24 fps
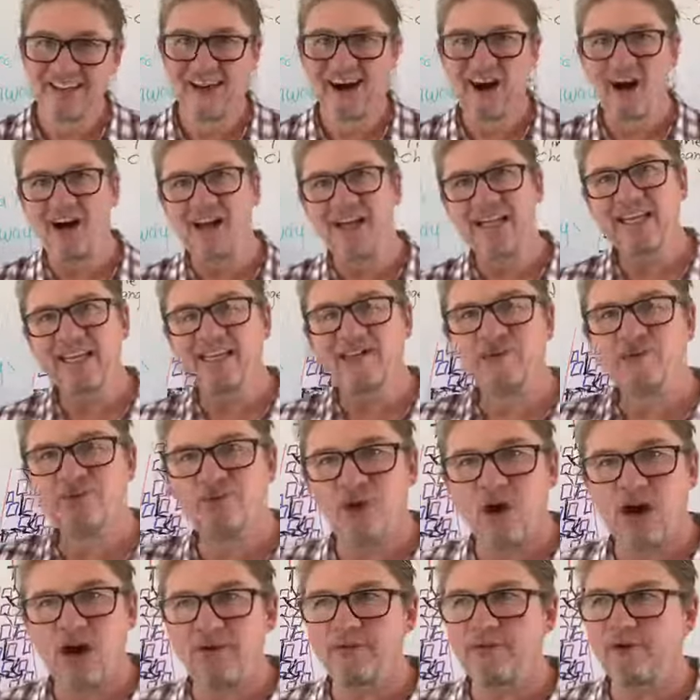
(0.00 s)
I can
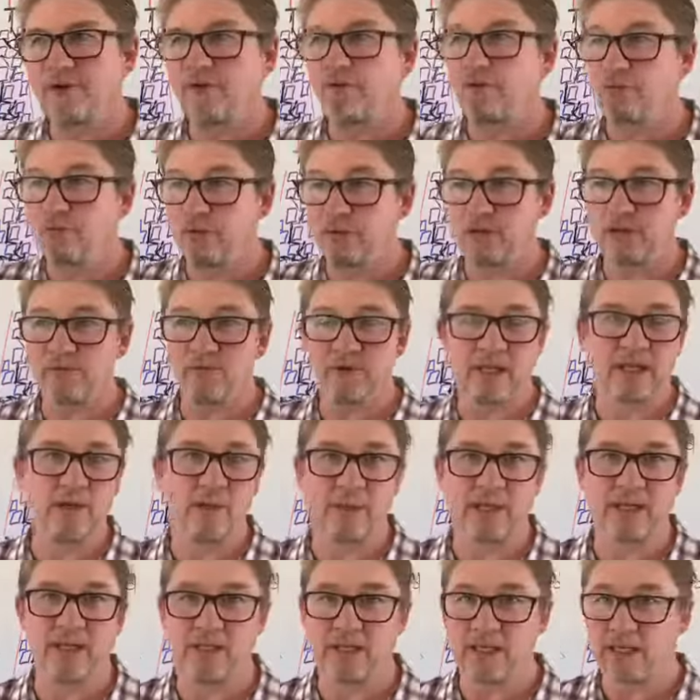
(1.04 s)
drive it really, really
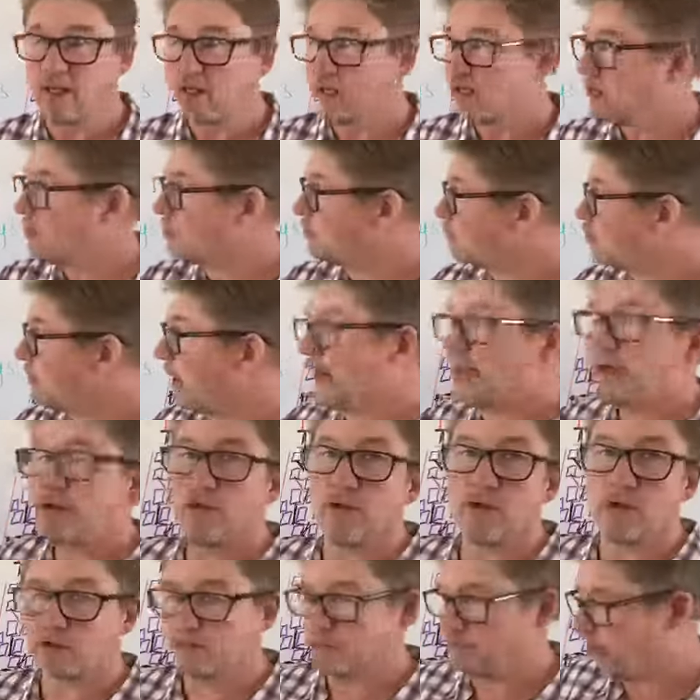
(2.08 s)
quickly, straight
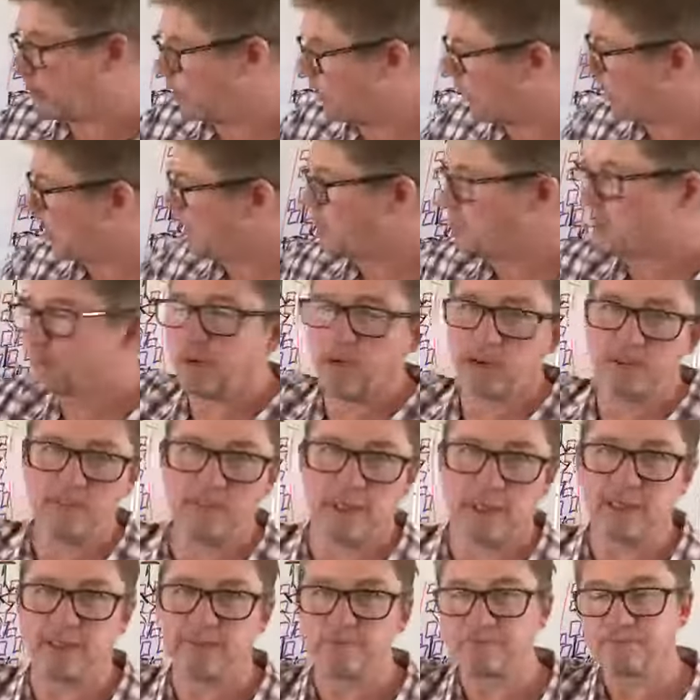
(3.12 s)
across, point A to point
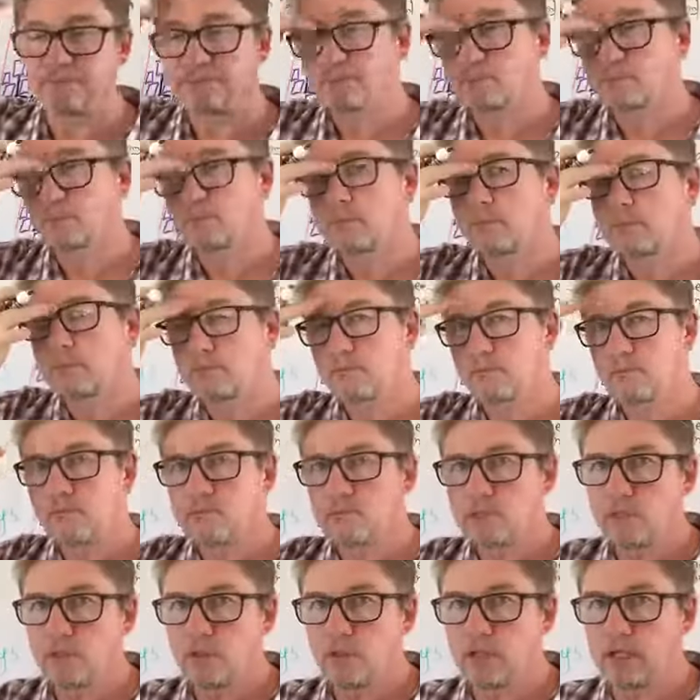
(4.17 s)
B.
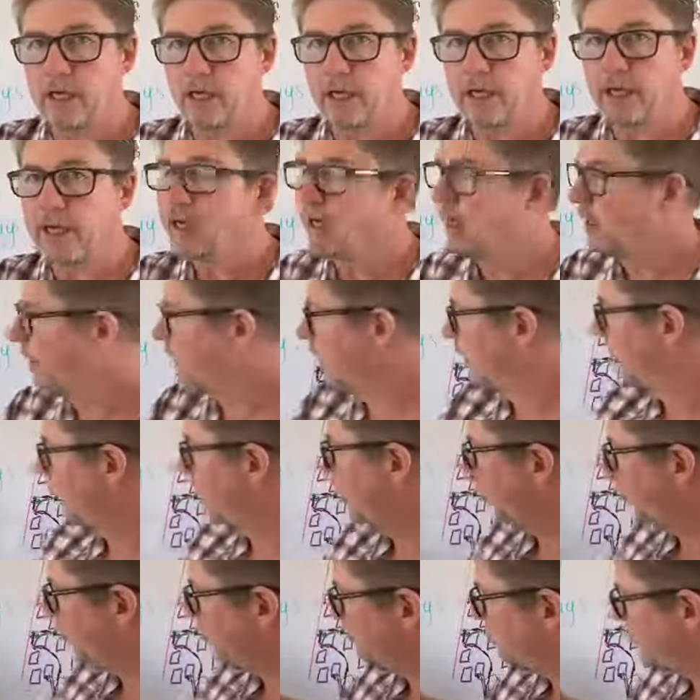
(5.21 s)
Okay?
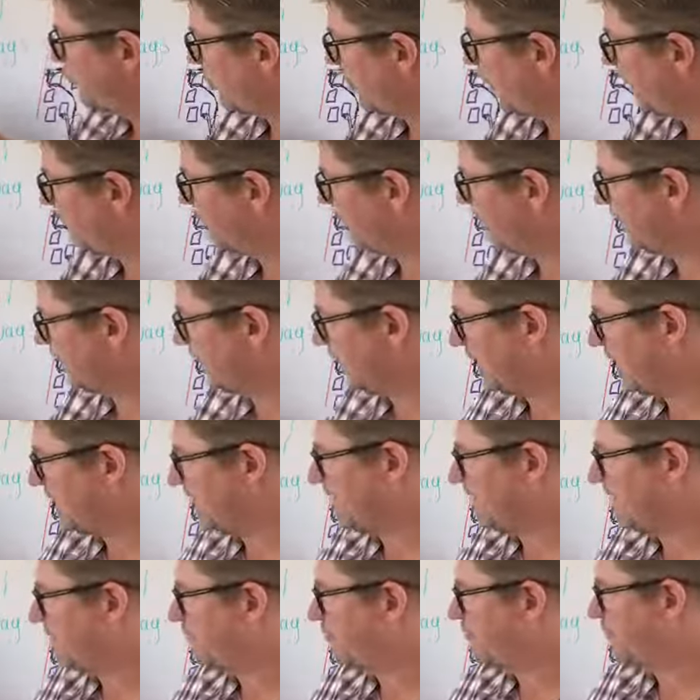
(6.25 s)
I'm driving, getting
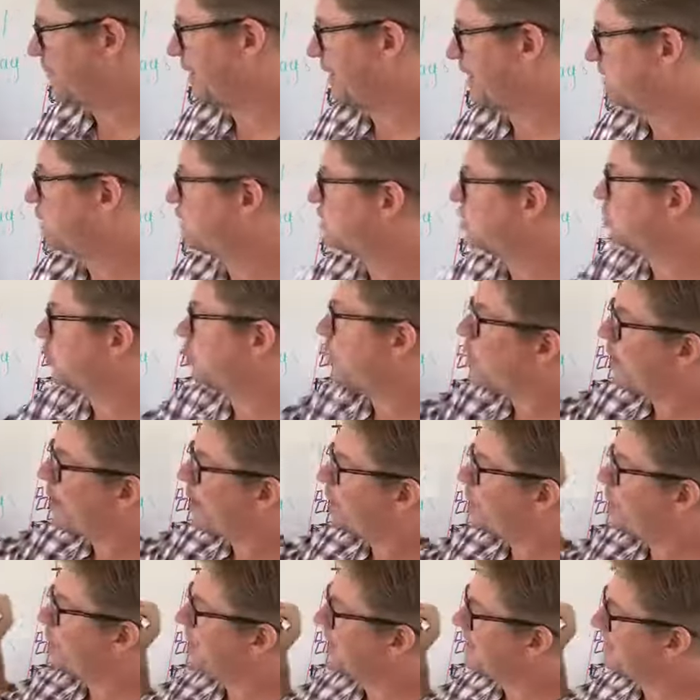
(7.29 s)
the information to
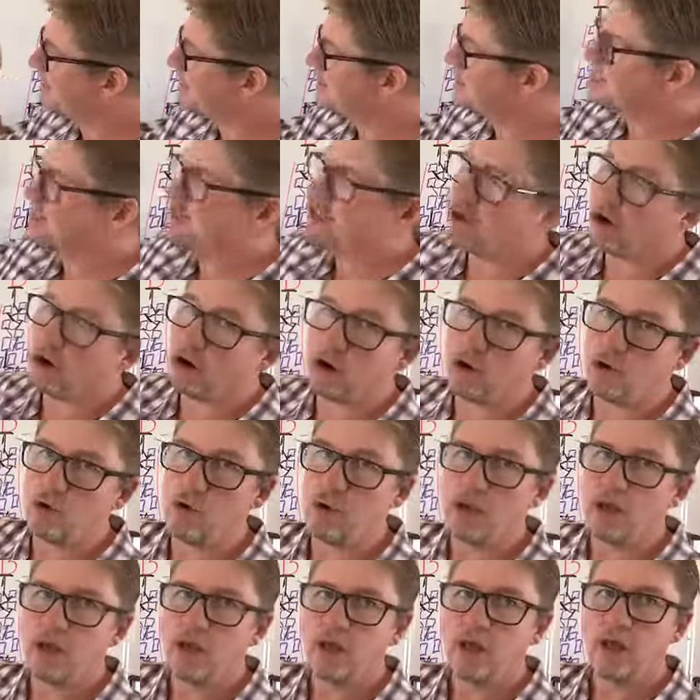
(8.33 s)
where it needs to
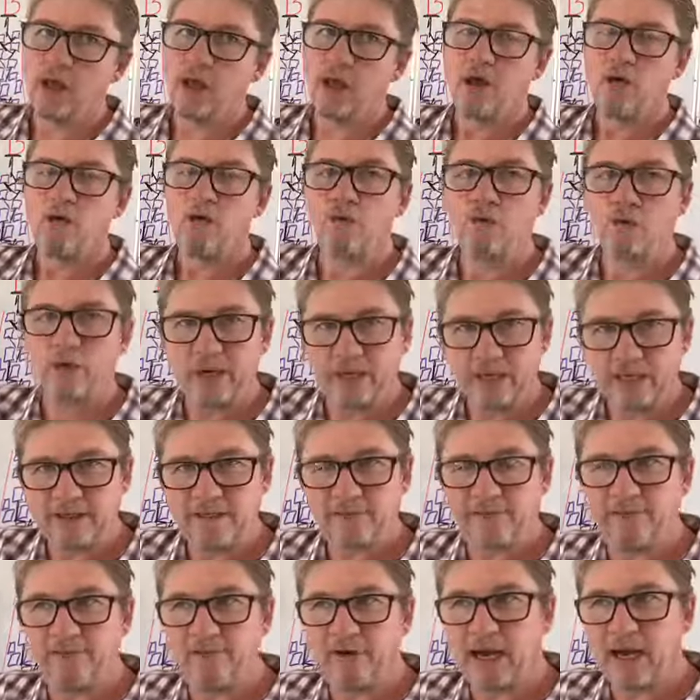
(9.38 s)
go really
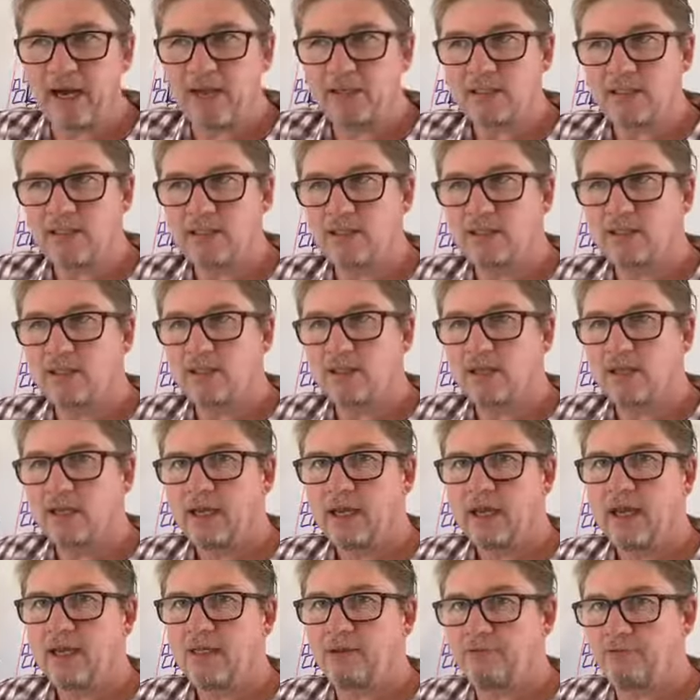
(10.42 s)
fast
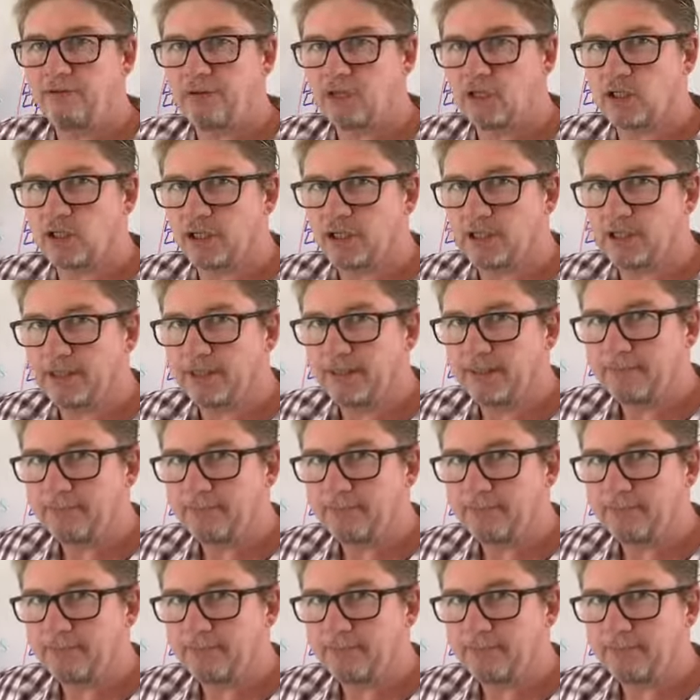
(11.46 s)
and efficiently.